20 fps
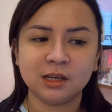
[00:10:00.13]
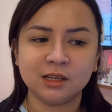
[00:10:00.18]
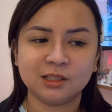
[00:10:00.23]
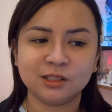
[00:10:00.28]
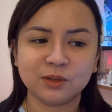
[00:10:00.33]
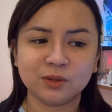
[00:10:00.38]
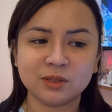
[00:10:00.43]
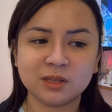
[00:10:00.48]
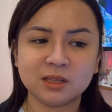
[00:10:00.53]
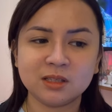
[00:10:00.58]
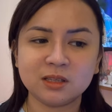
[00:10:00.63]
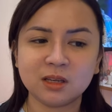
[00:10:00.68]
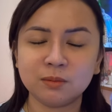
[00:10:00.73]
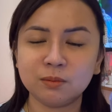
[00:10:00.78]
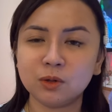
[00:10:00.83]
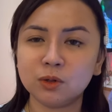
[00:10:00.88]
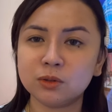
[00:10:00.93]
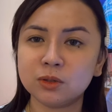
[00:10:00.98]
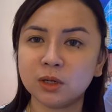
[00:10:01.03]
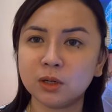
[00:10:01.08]
So since
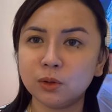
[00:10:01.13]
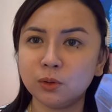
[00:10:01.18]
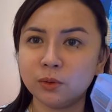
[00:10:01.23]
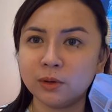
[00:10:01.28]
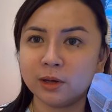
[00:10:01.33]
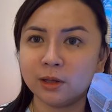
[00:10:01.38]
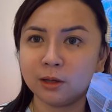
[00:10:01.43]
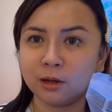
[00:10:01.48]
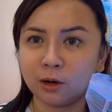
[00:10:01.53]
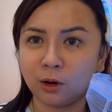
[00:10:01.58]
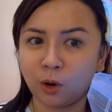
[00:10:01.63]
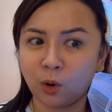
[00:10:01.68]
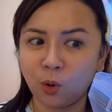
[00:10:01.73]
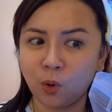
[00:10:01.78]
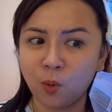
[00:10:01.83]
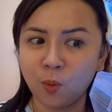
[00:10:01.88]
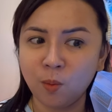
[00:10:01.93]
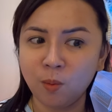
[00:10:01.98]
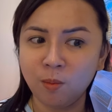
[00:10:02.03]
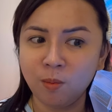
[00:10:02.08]
I'm using Google
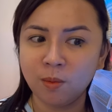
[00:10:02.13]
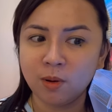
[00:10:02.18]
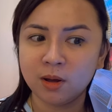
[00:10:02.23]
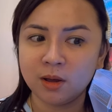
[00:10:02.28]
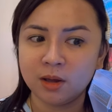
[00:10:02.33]
Chrome,